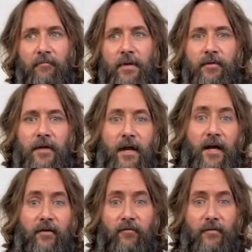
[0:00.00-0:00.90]
People didn't
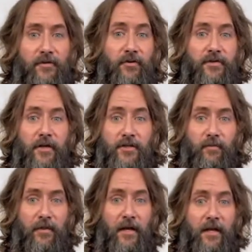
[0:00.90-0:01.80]
kind of associate us with